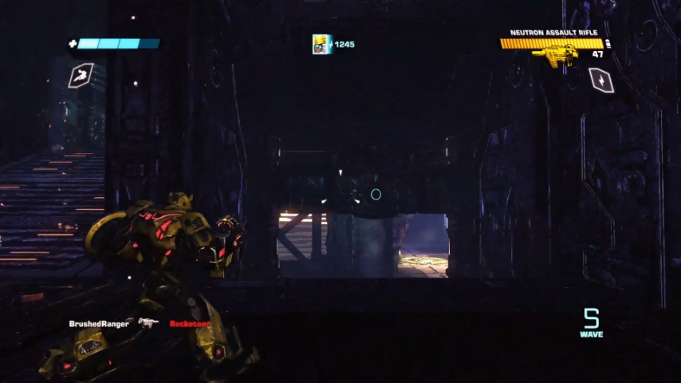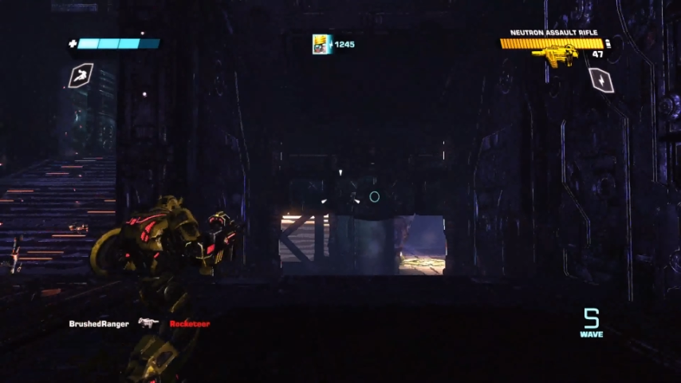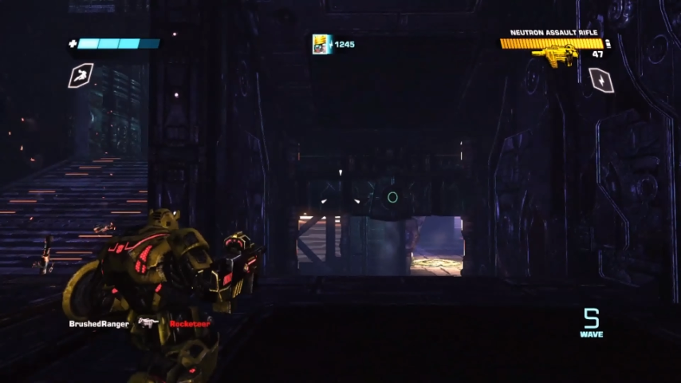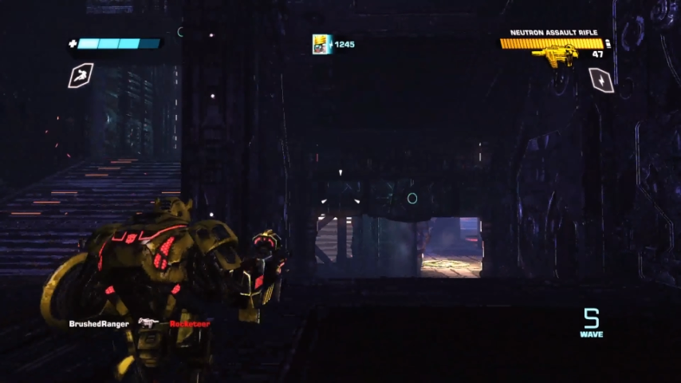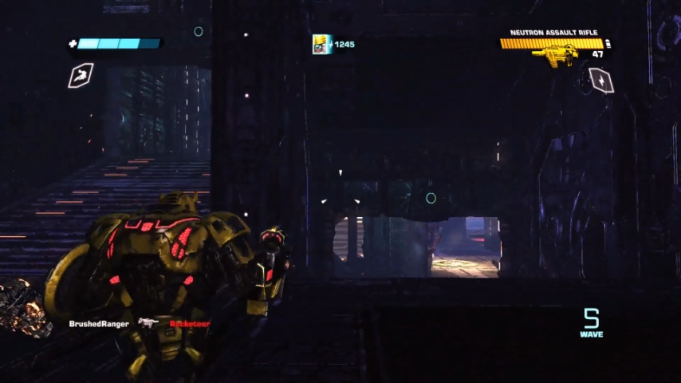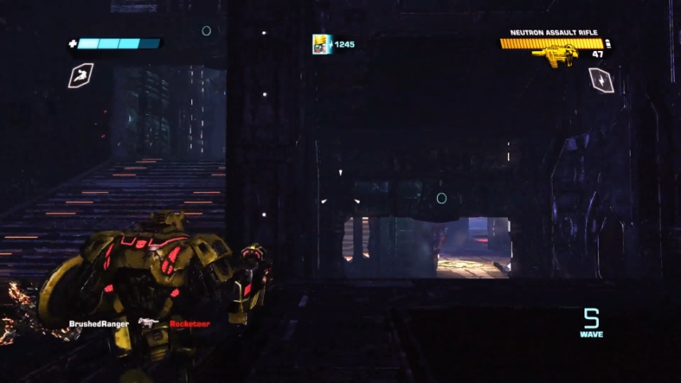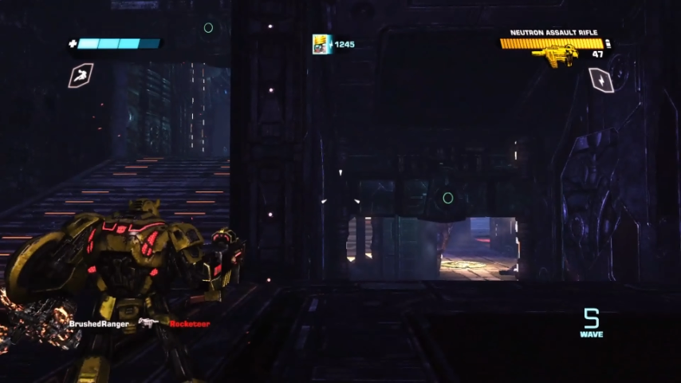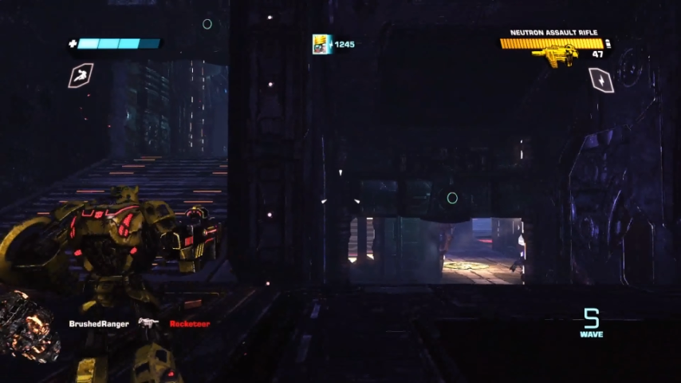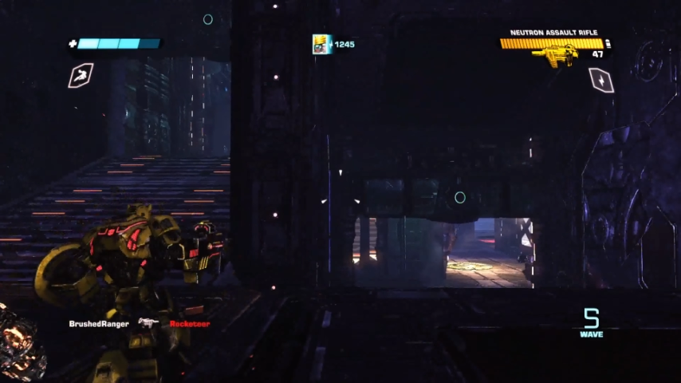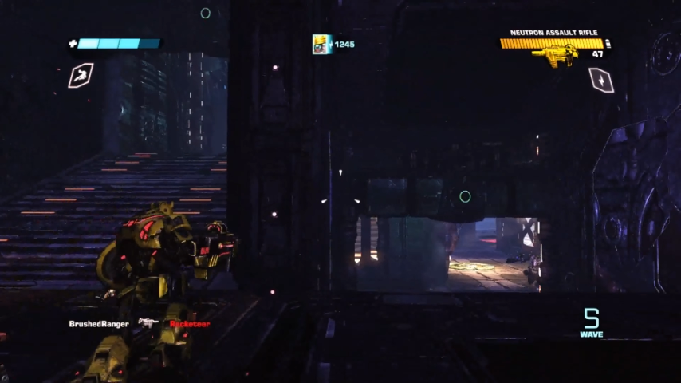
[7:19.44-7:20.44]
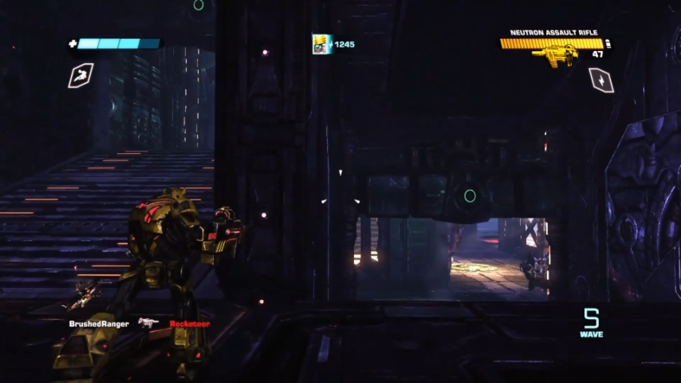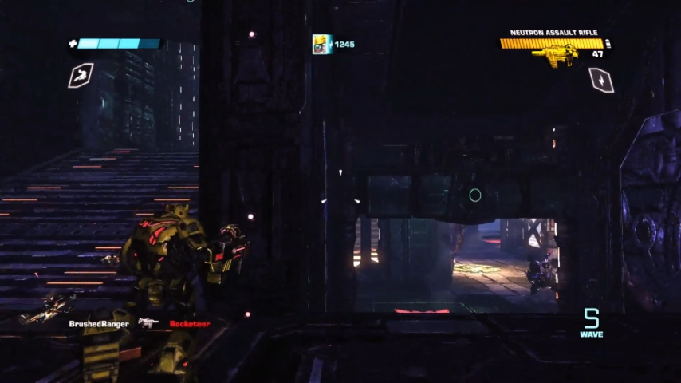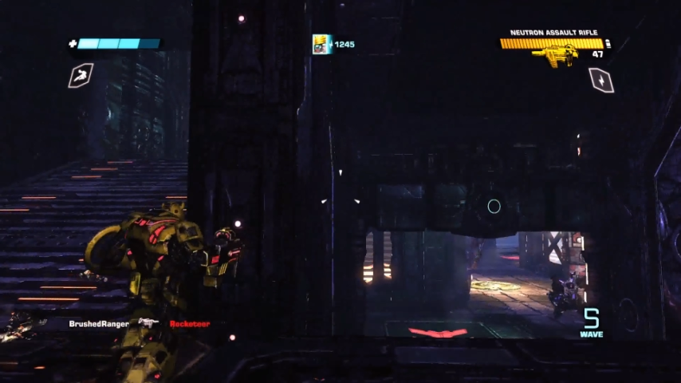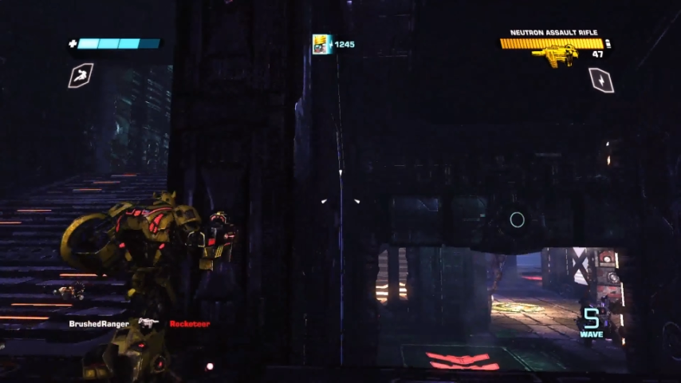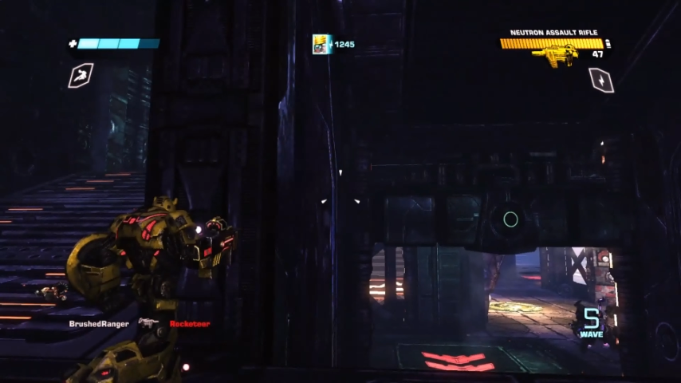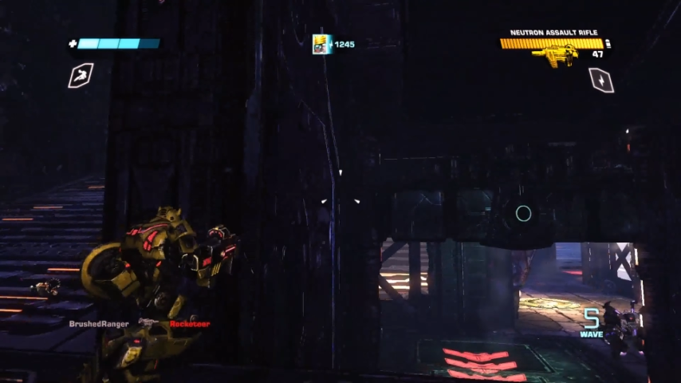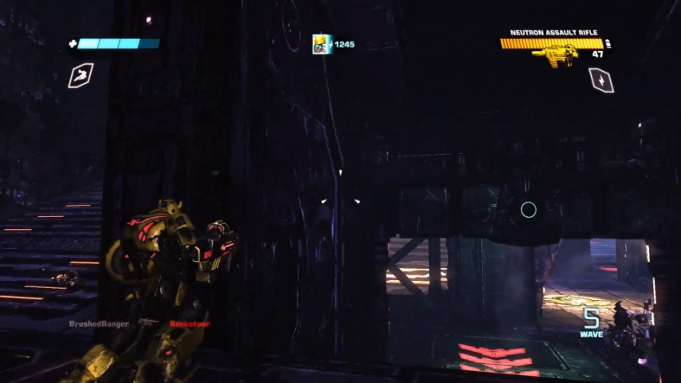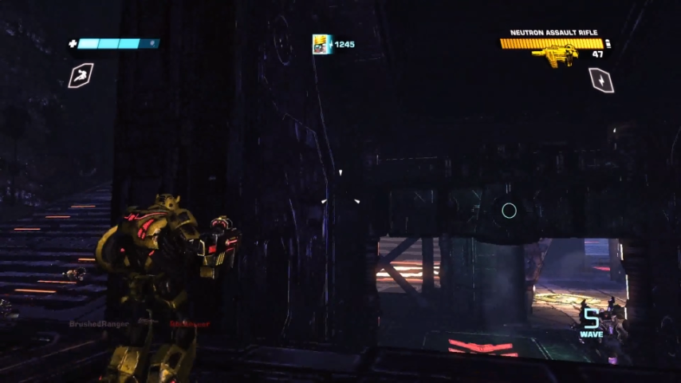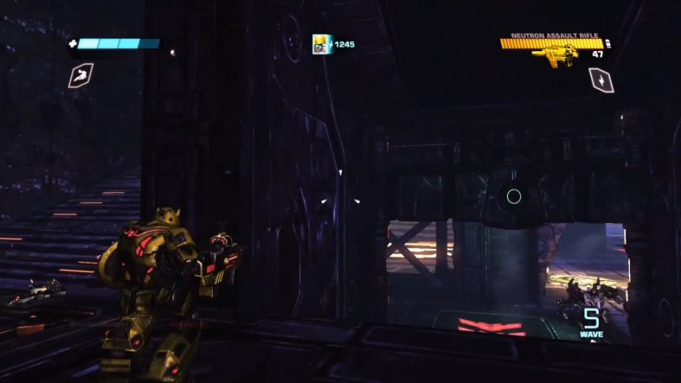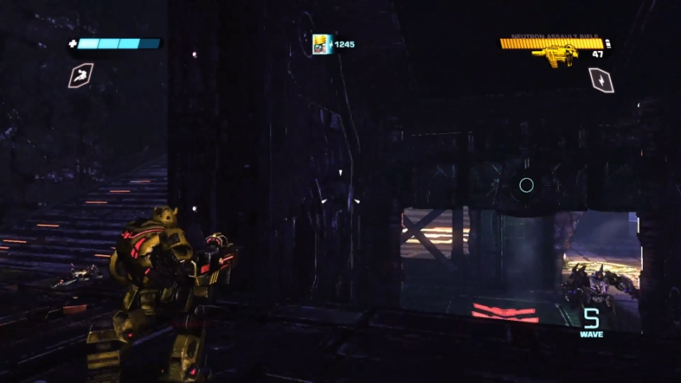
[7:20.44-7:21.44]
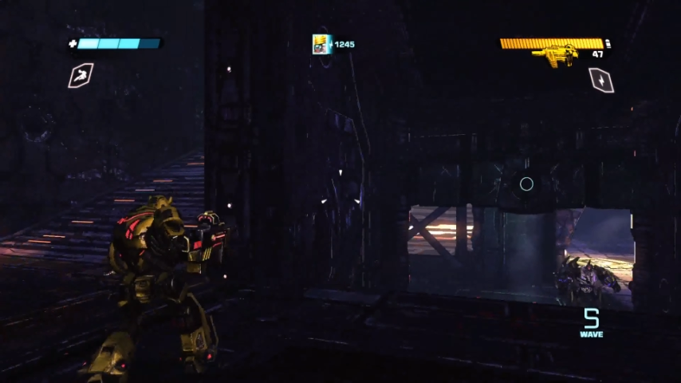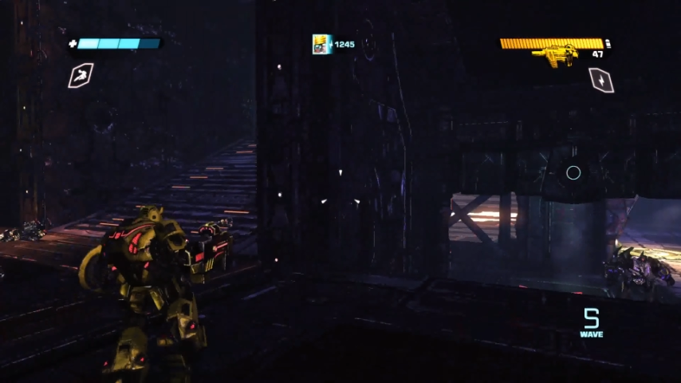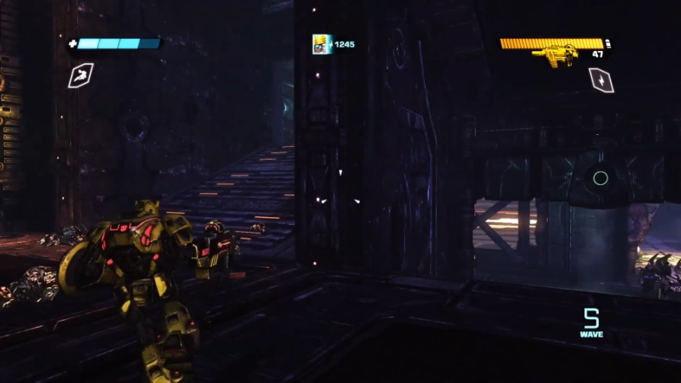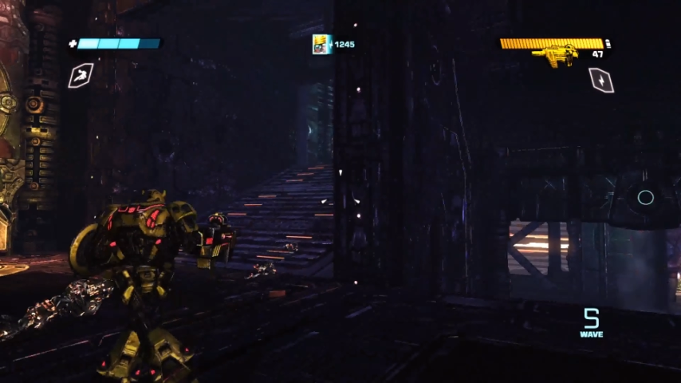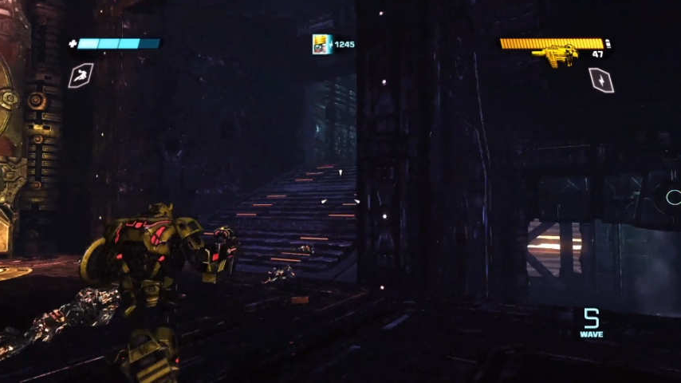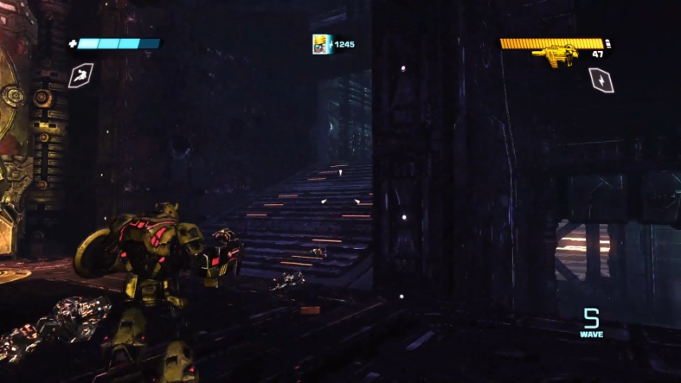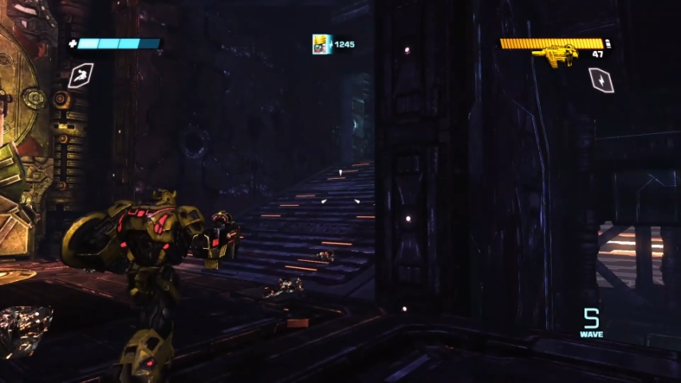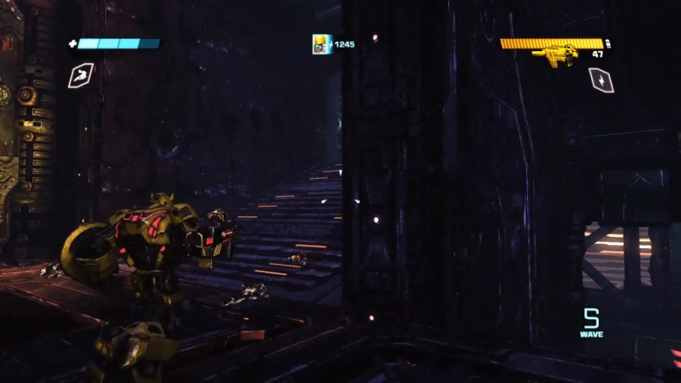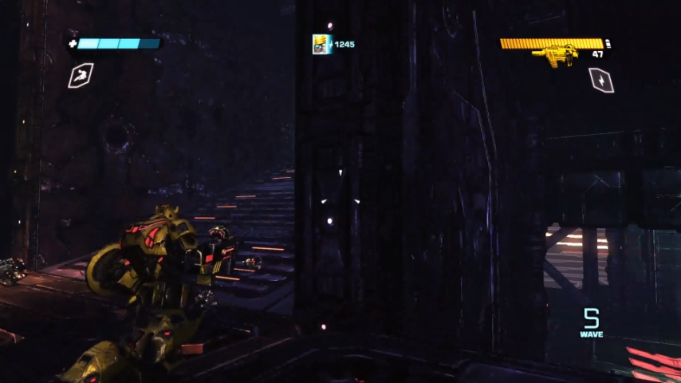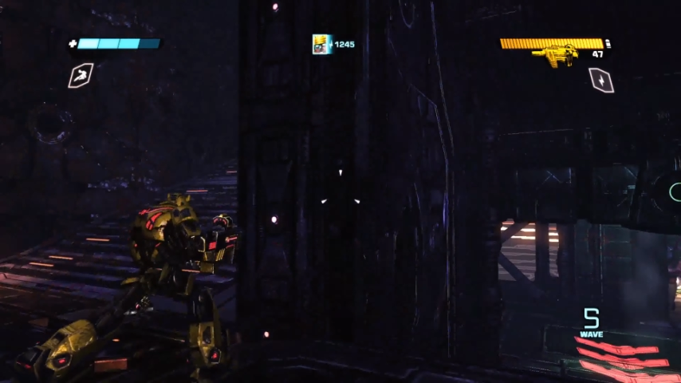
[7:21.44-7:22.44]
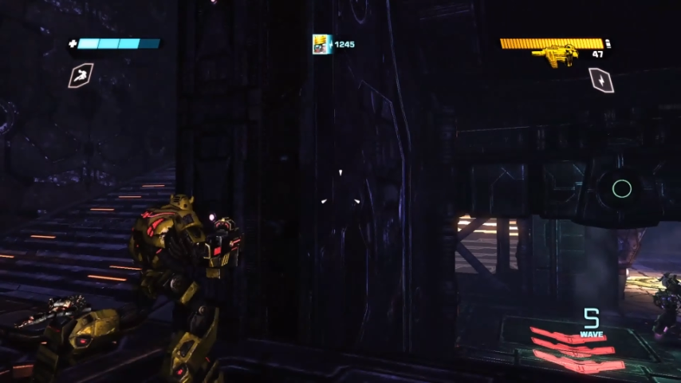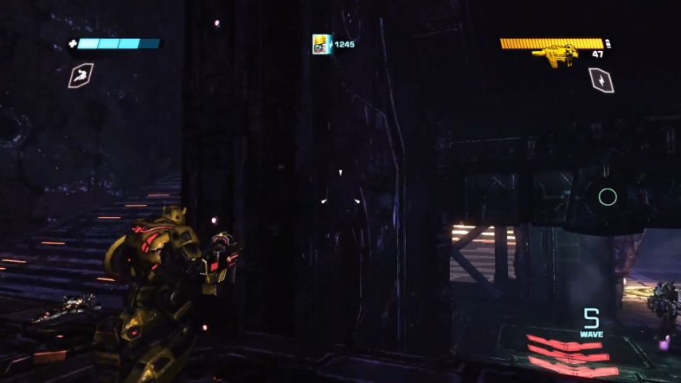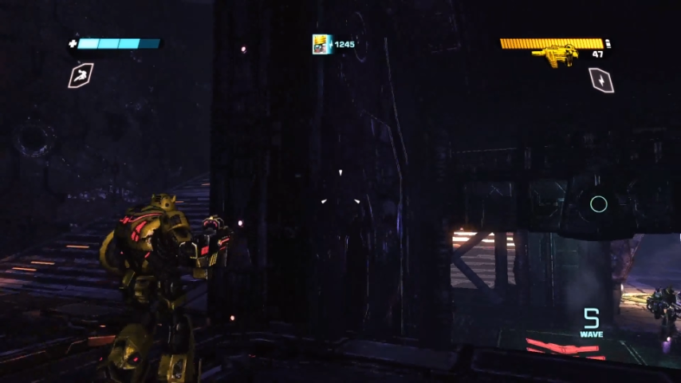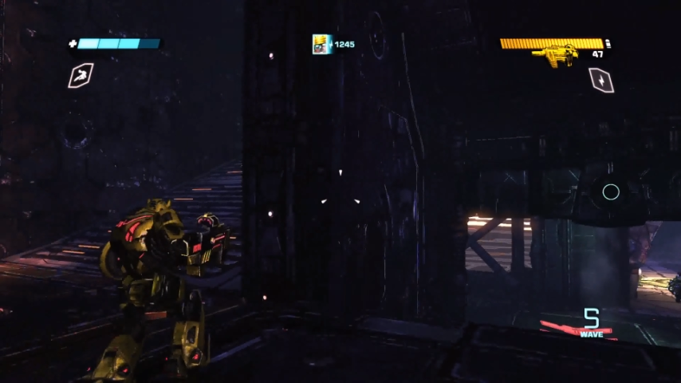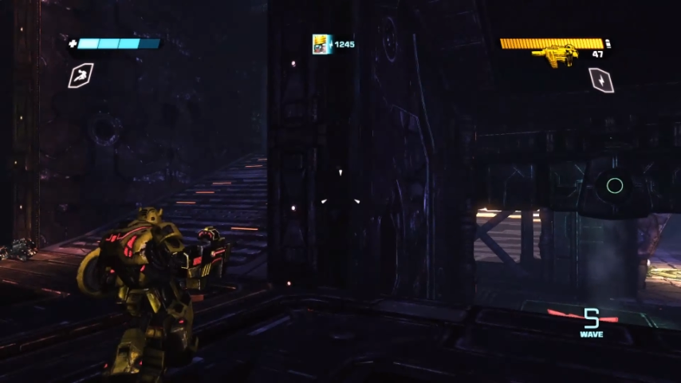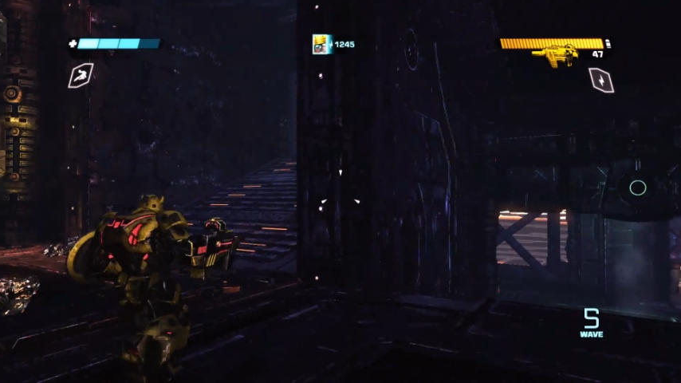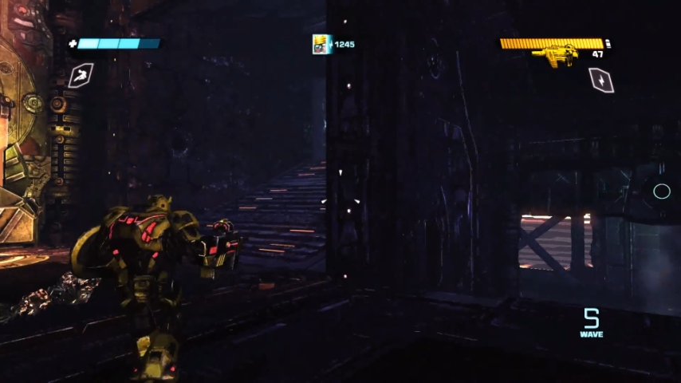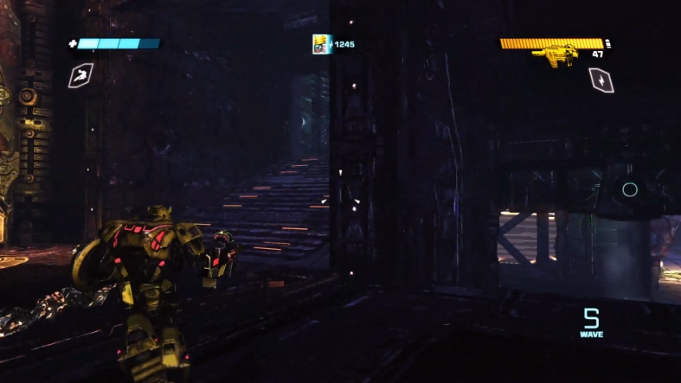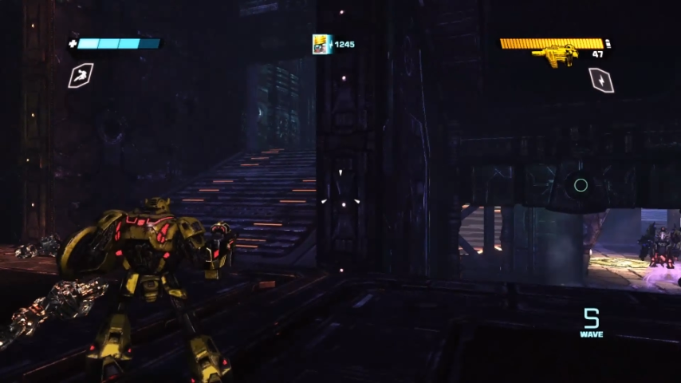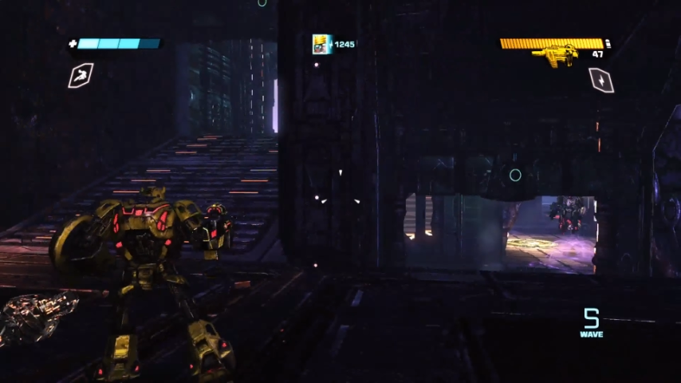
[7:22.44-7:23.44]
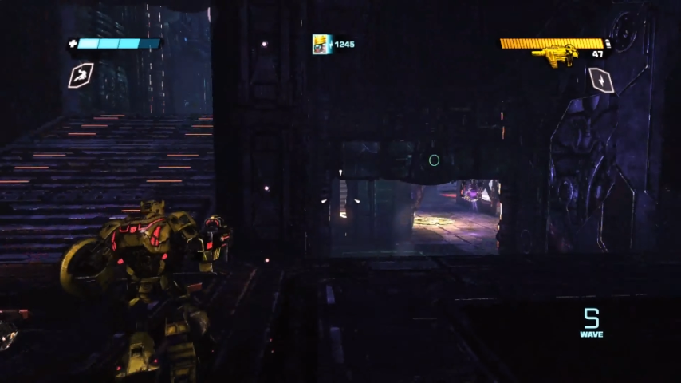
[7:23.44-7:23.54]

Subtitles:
[unreadable: no face in view]